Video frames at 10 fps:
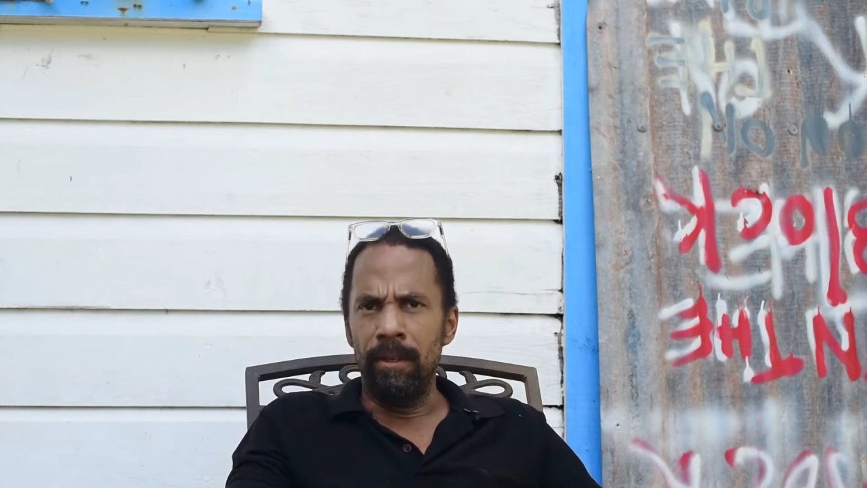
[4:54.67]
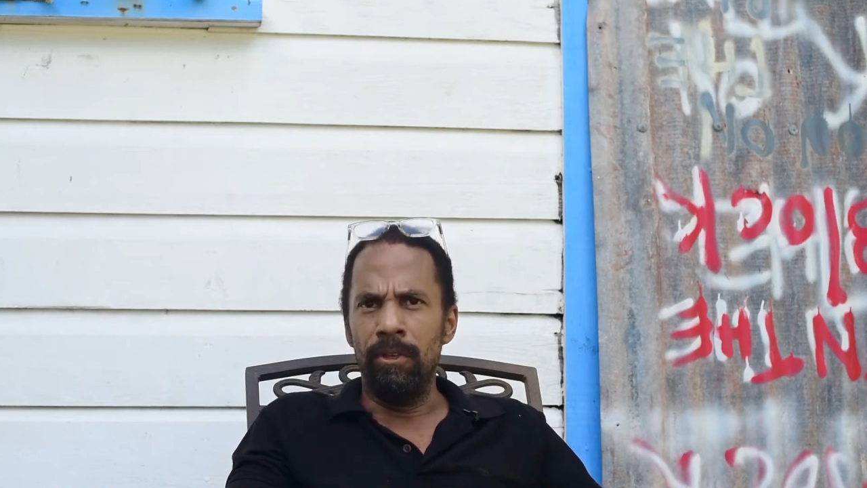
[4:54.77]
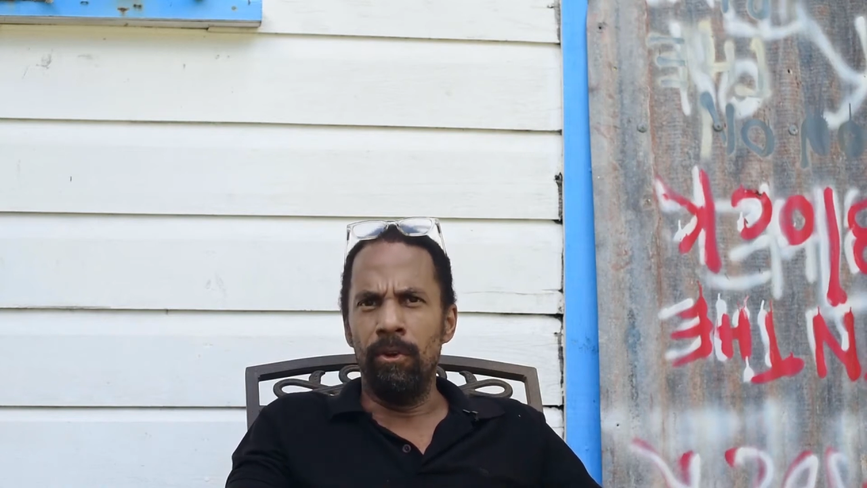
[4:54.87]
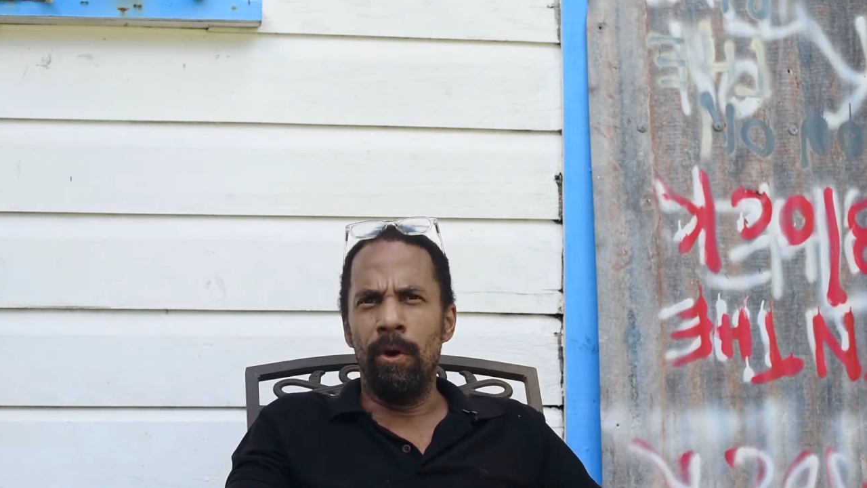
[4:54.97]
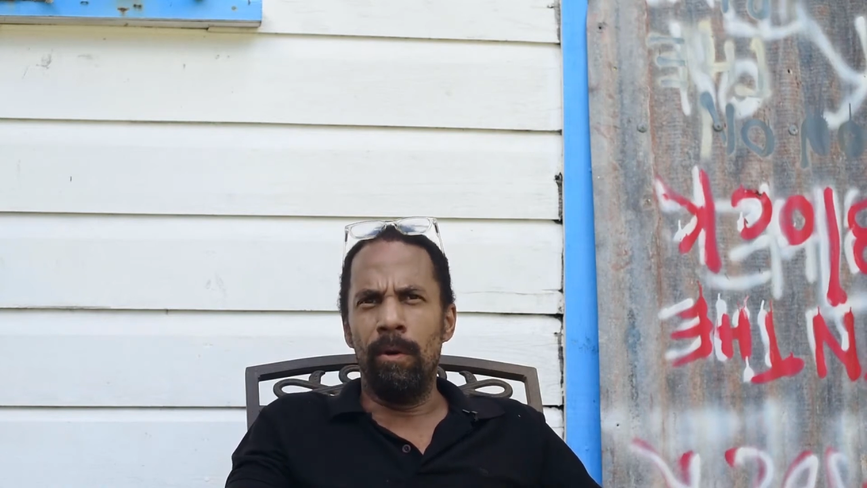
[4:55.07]

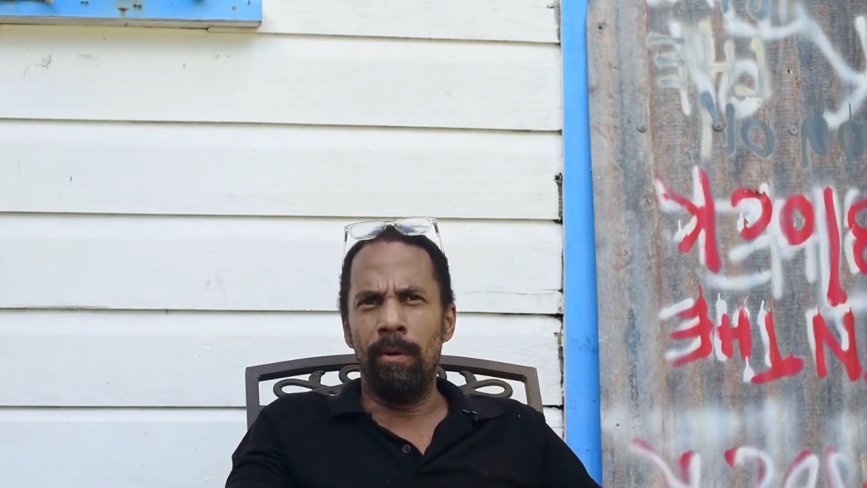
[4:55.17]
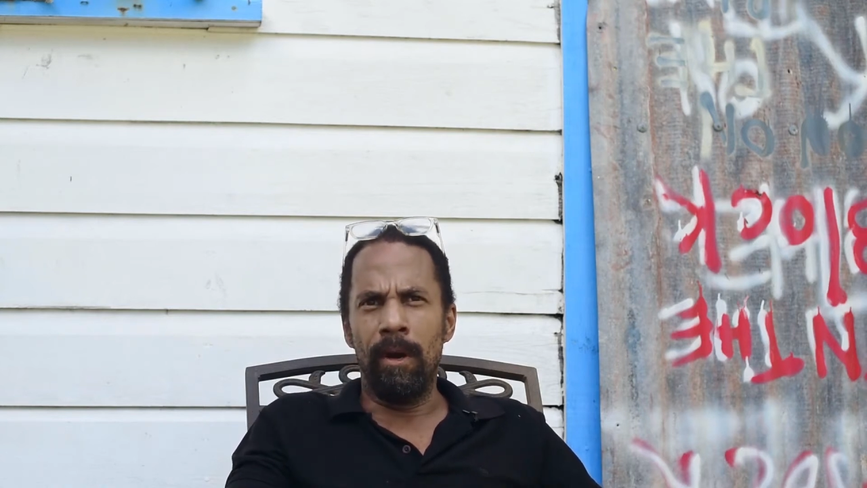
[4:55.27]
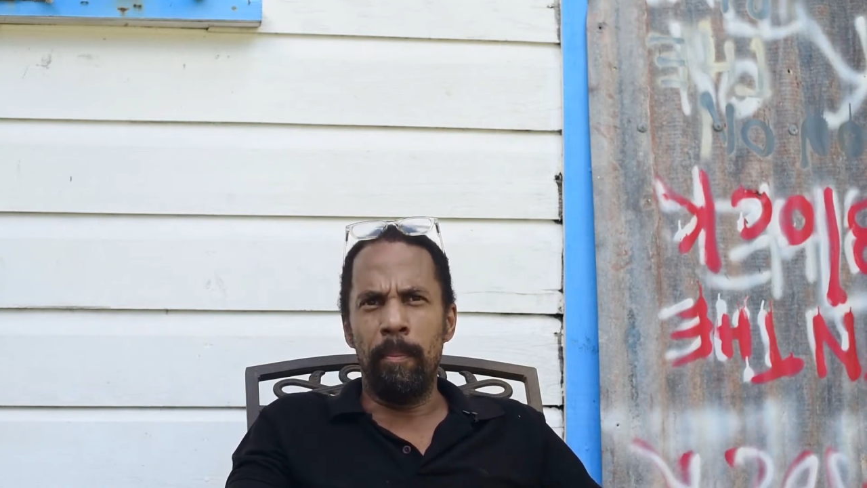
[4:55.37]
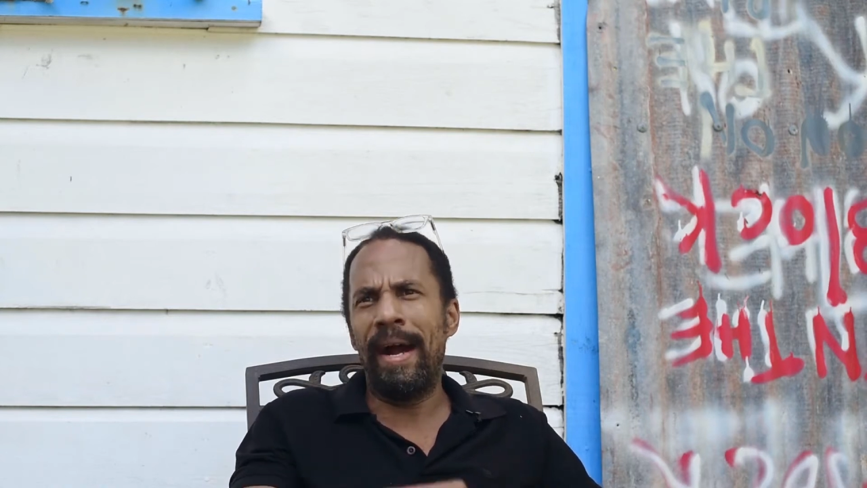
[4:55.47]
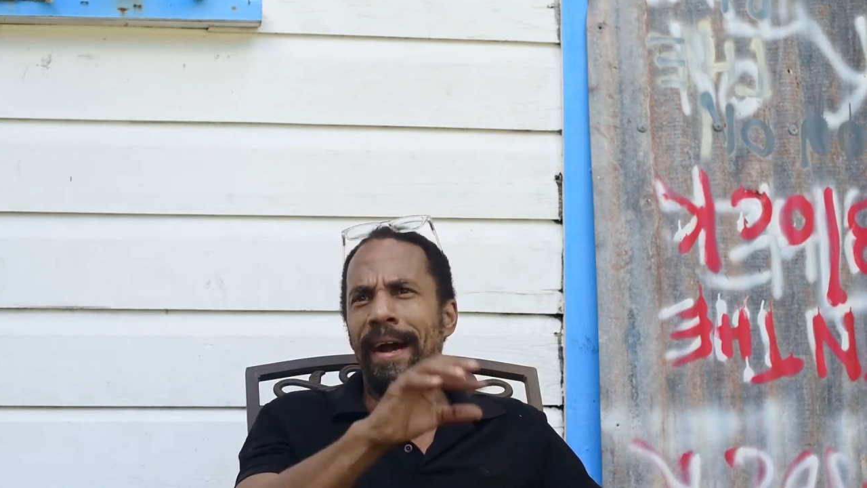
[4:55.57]

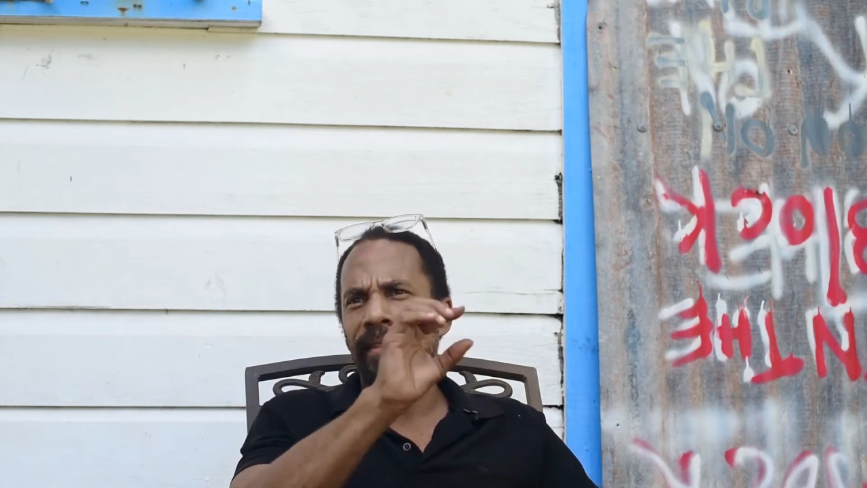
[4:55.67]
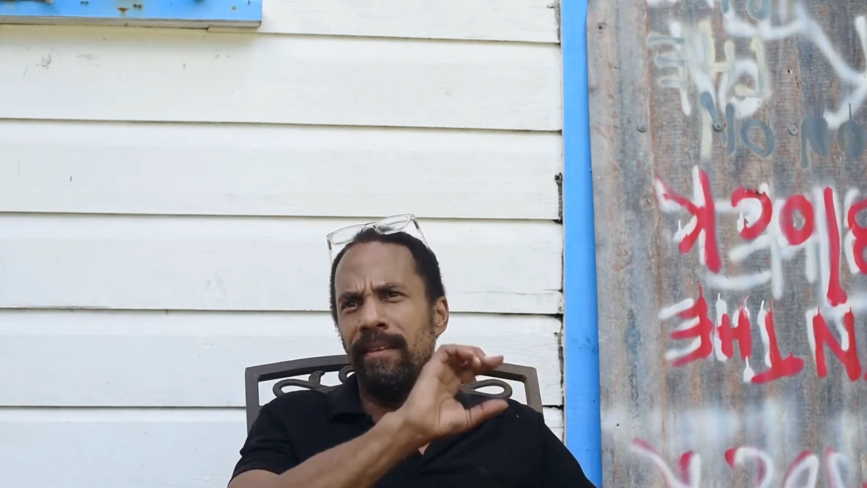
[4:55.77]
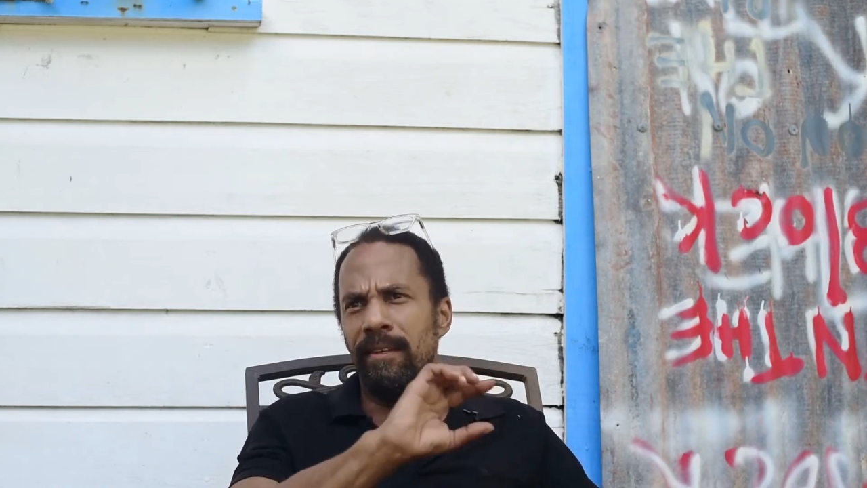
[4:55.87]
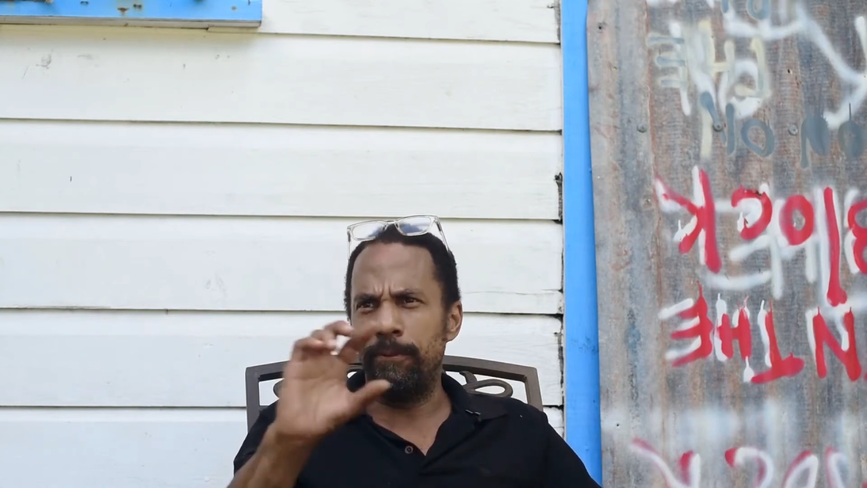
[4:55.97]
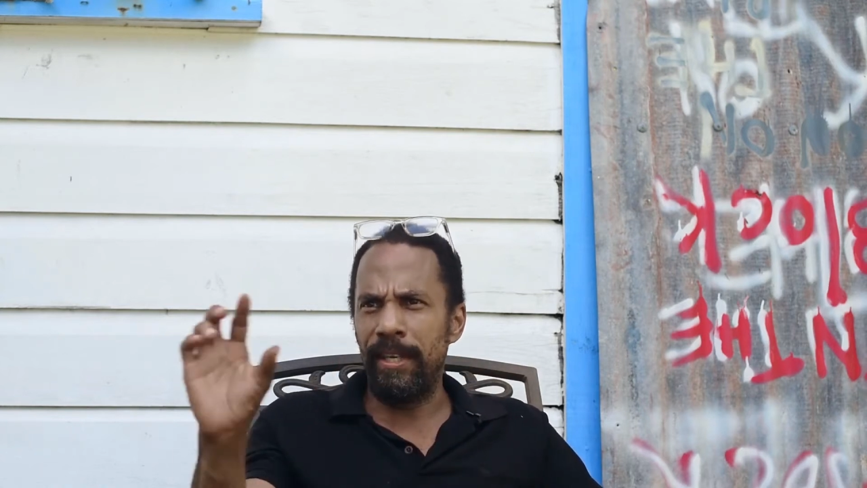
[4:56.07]
a
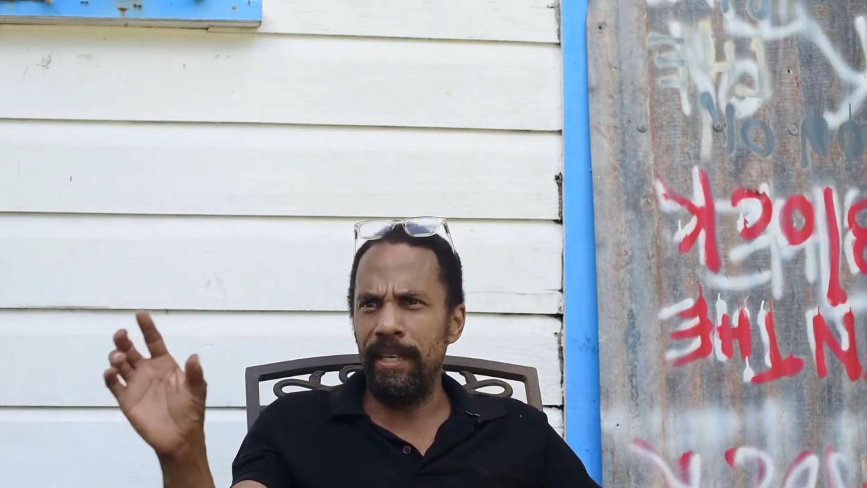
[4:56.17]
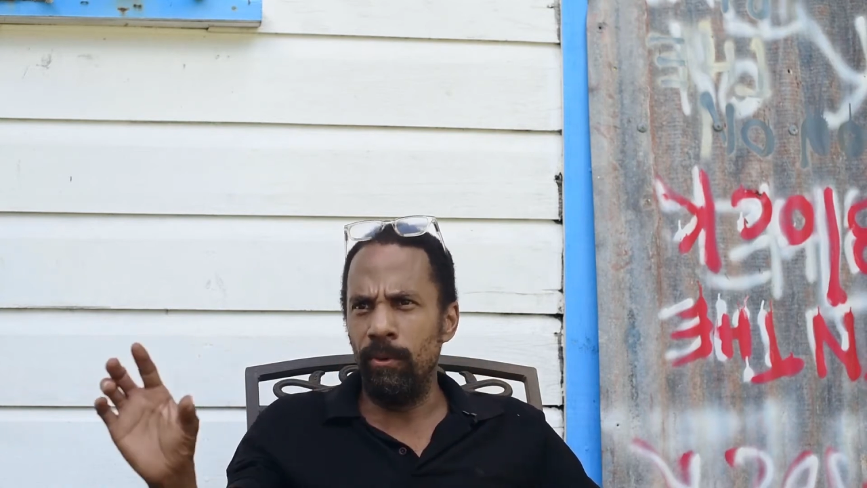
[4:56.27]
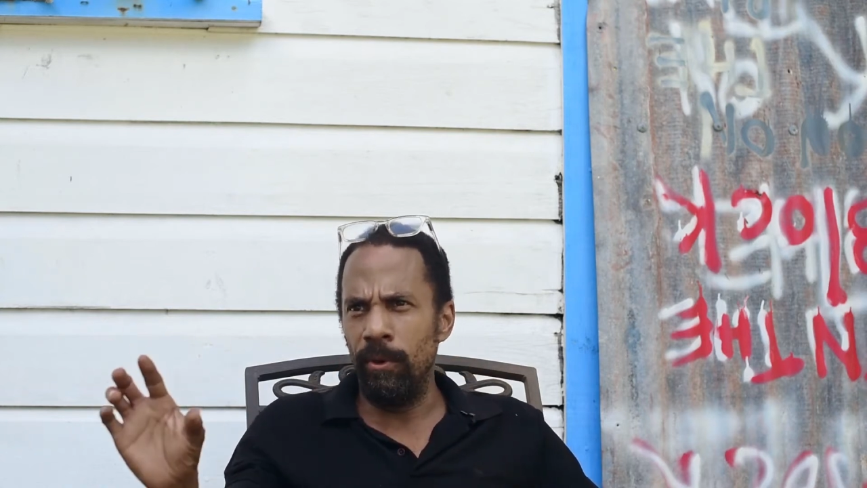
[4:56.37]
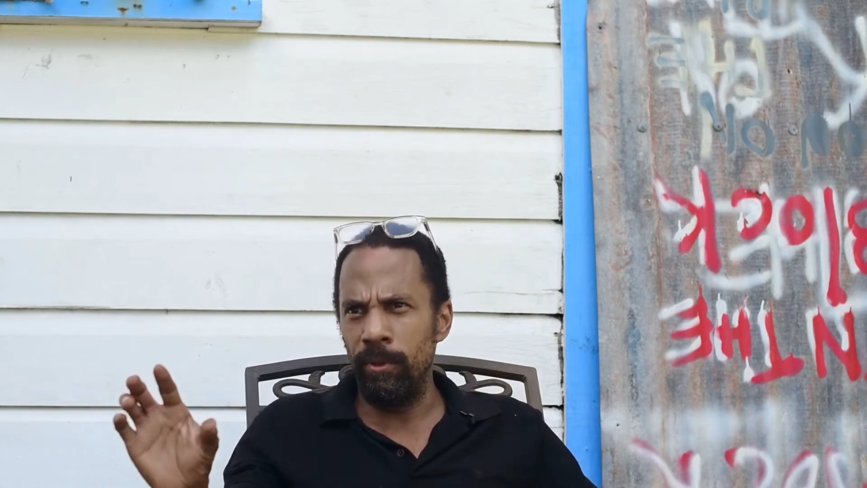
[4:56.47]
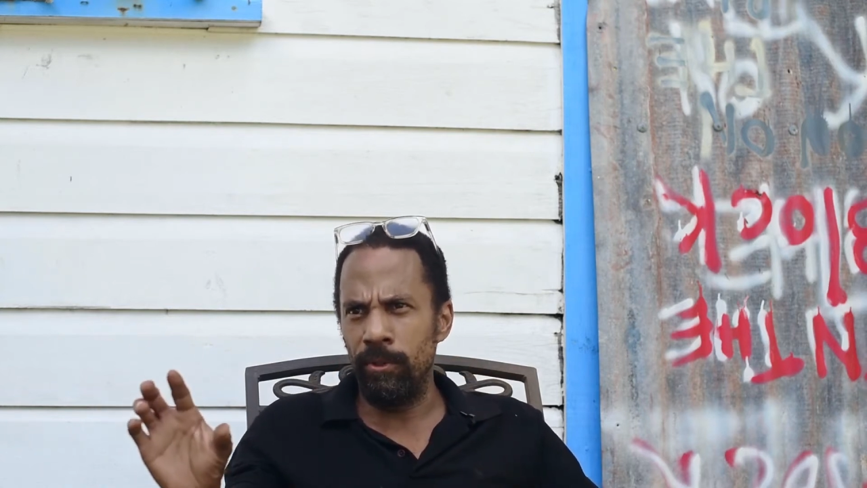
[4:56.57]
pantheon of
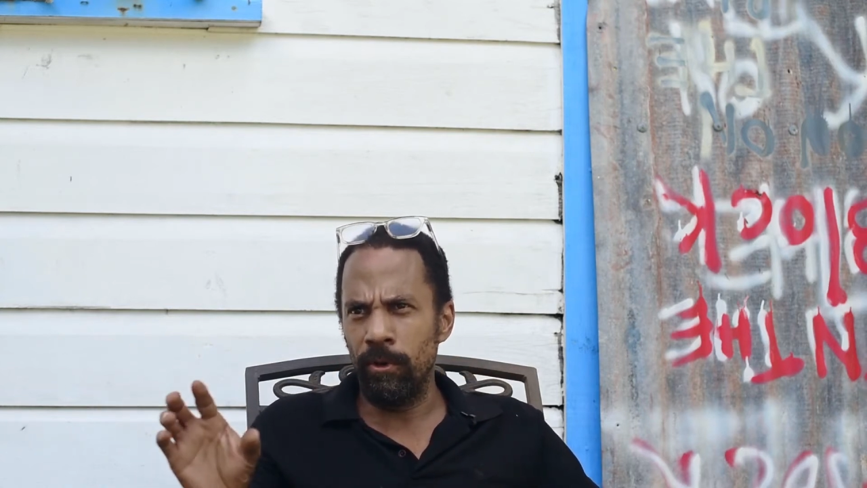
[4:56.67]
heroes